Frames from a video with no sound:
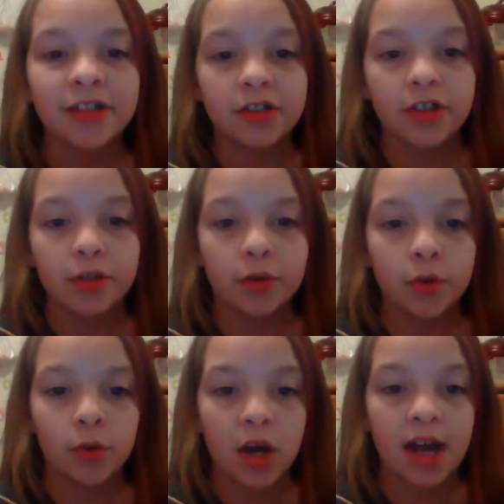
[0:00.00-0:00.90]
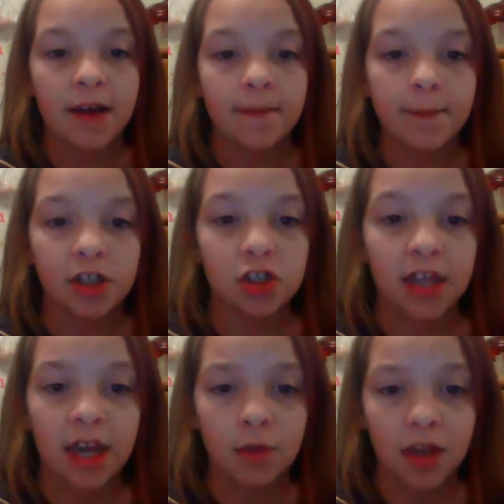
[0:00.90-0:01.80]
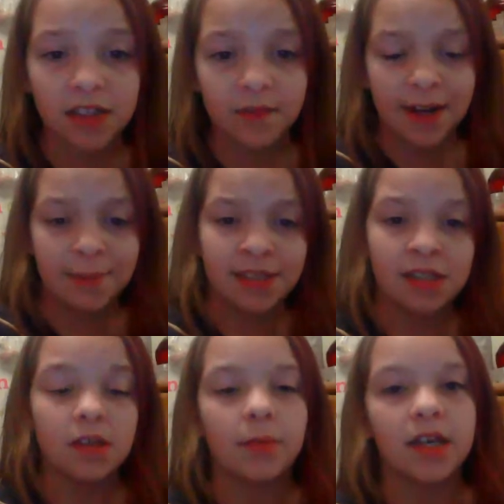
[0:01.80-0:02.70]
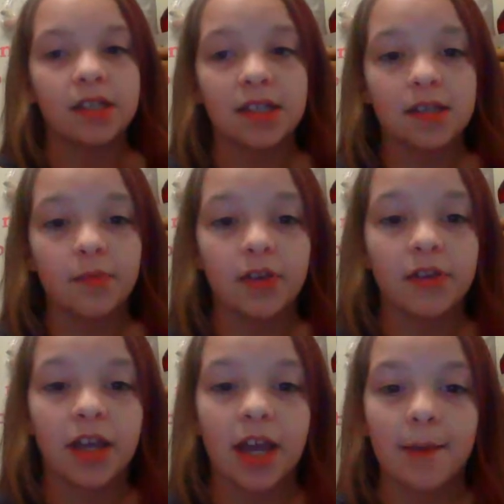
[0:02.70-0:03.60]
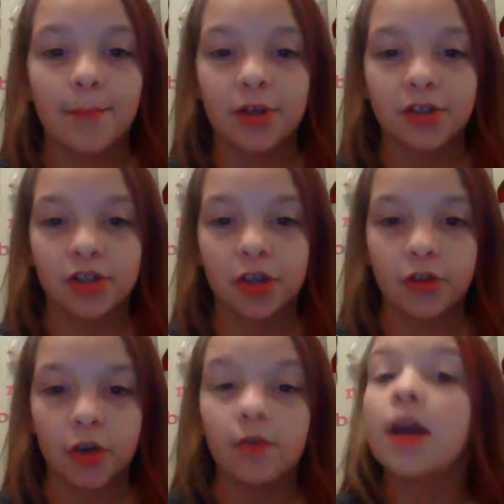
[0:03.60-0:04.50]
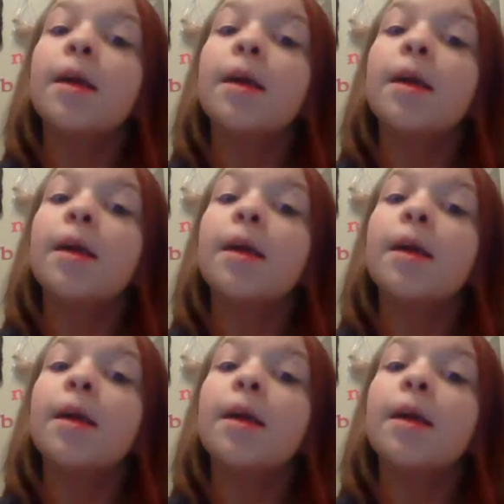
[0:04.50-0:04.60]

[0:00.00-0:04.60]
to make sure they have lots of vitamin C because that's something they can't produce on their own.